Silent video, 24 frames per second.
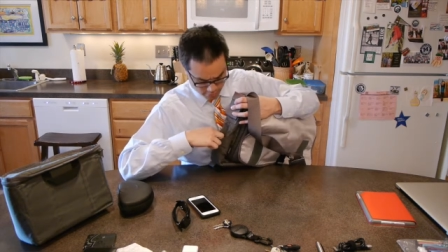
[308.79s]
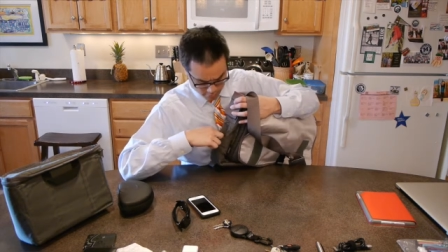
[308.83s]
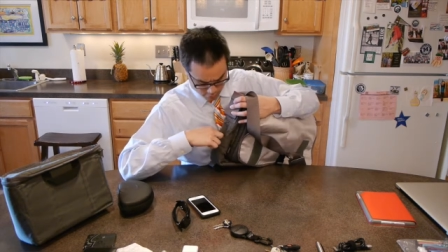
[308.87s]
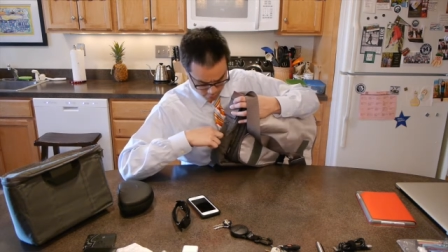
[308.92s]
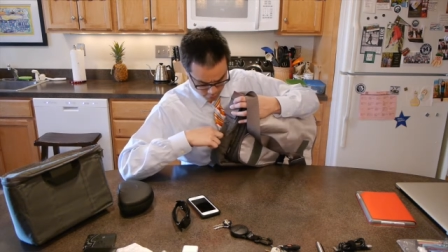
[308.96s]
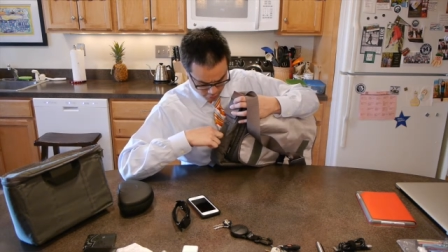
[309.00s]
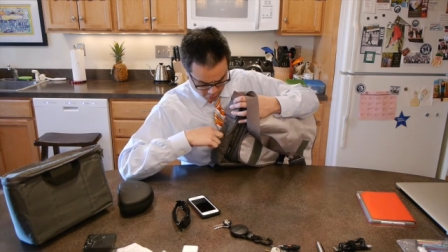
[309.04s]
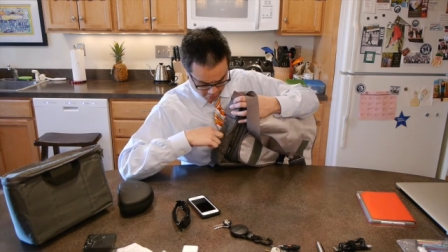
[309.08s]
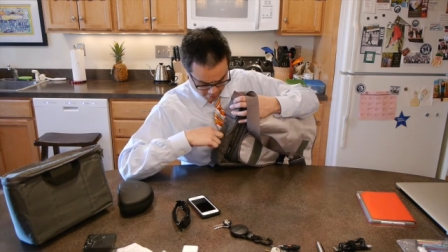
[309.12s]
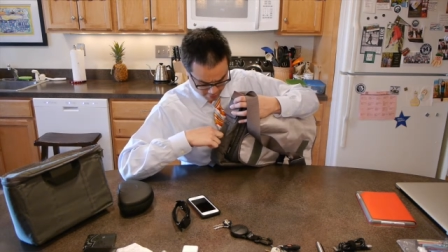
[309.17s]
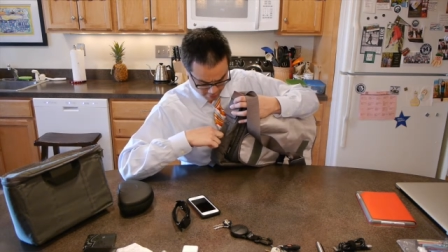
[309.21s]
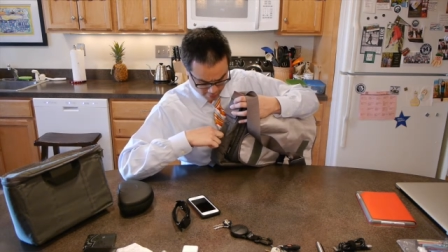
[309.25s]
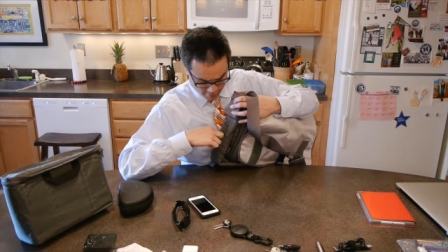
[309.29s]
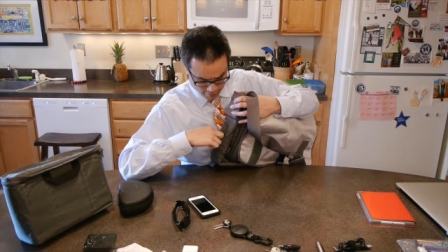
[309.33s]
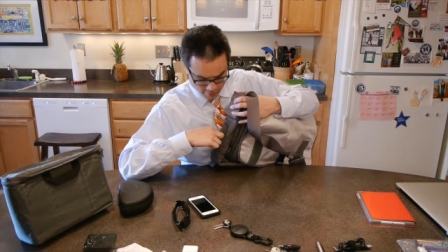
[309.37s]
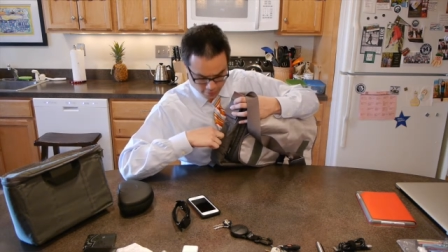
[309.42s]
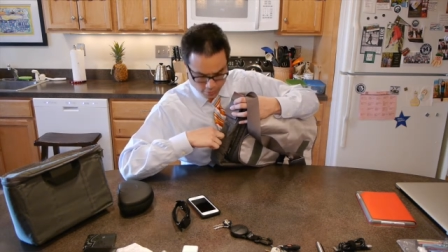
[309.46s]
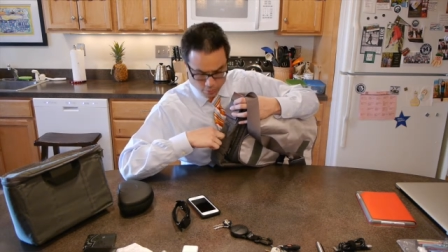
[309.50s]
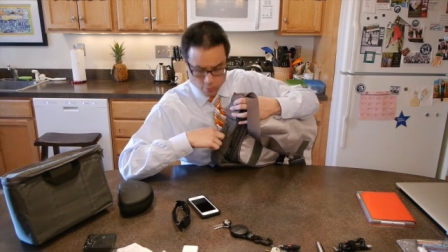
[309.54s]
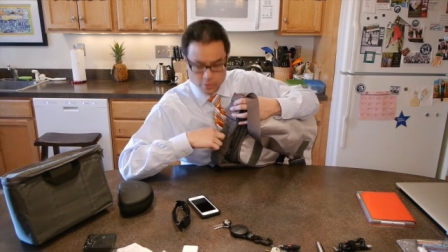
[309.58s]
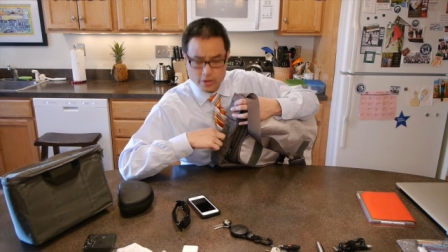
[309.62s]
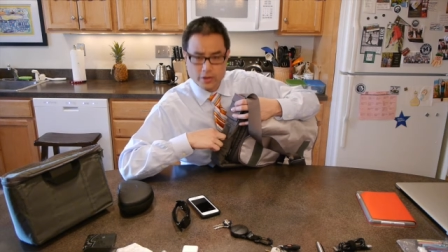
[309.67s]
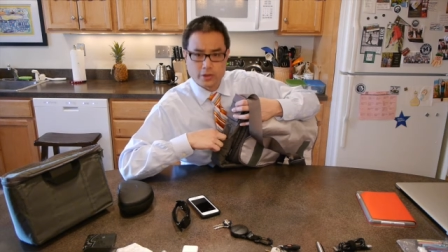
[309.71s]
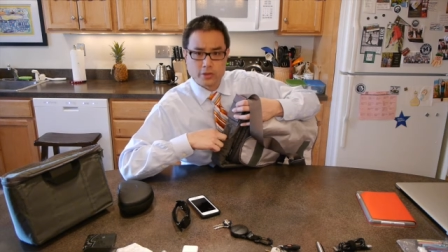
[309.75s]
It wouldn't even
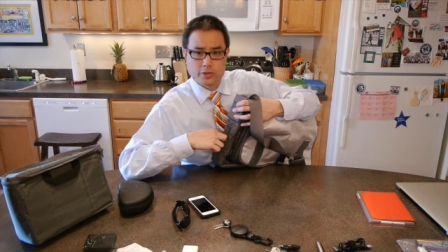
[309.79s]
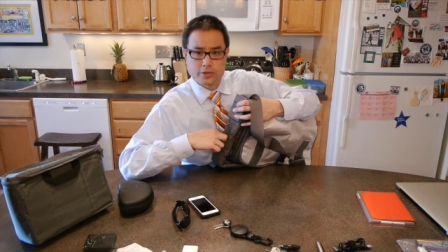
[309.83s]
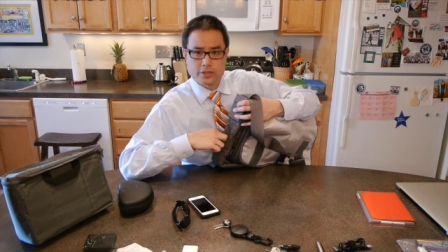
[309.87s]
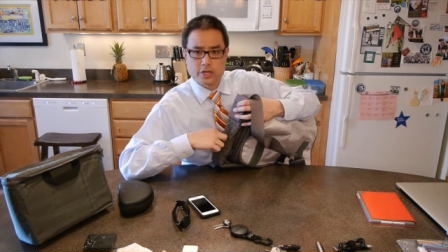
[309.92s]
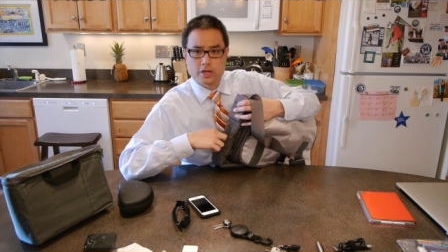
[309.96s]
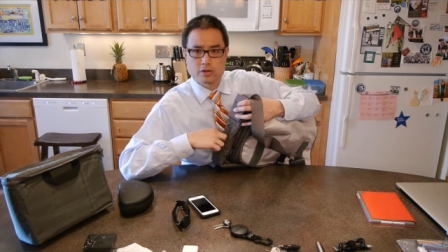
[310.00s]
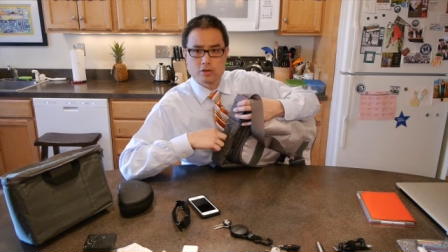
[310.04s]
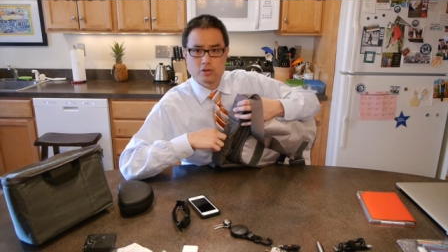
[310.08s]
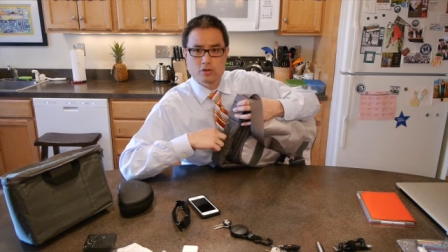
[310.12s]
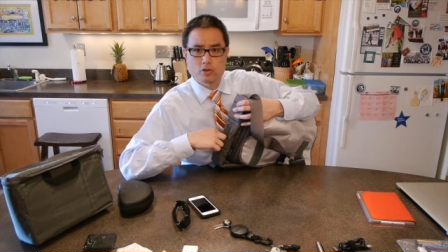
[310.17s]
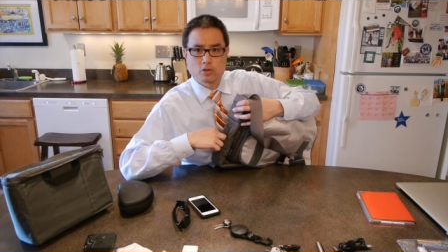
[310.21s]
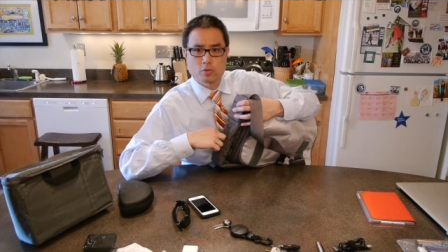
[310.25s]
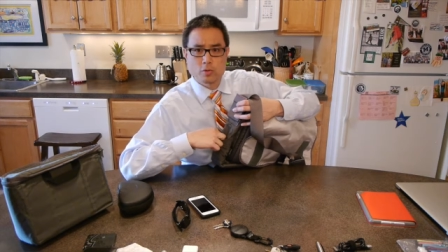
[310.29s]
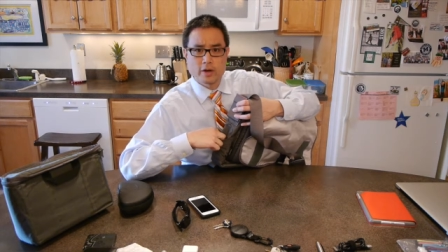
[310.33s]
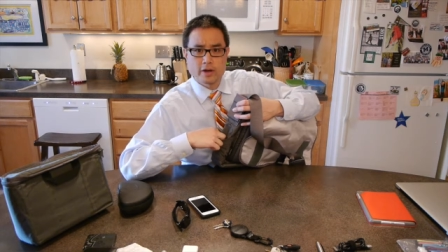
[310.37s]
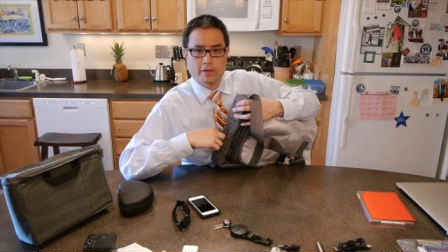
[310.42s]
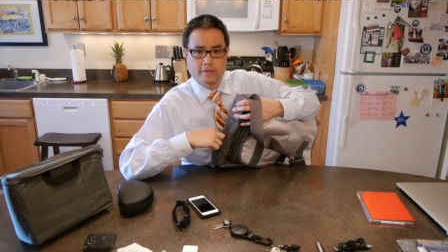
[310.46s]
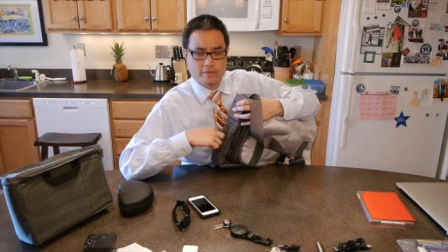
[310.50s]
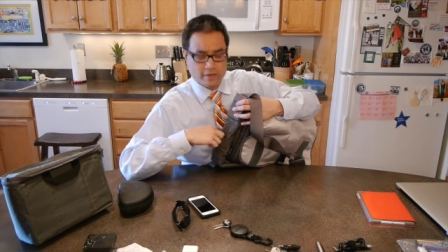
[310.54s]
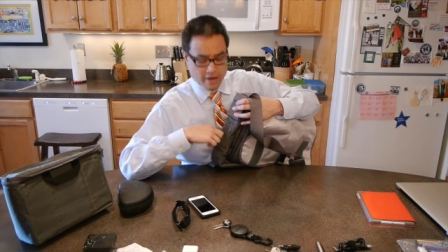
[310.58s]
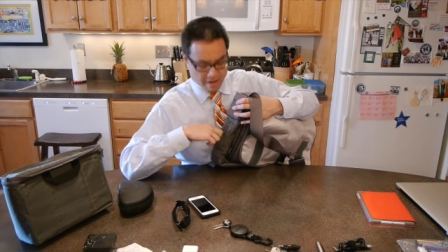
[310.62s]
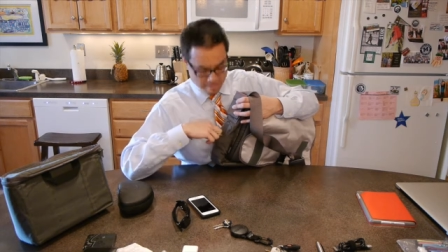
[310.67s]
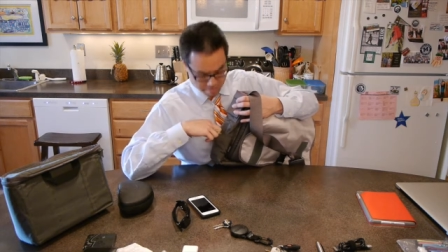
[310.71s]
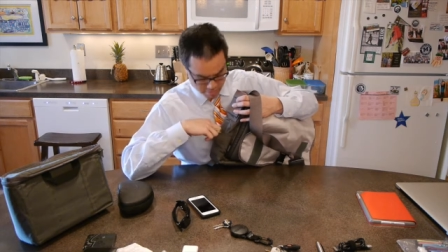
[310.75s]
fit one of those
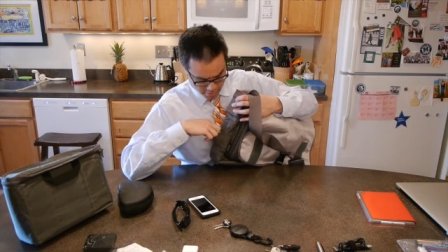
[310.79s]
125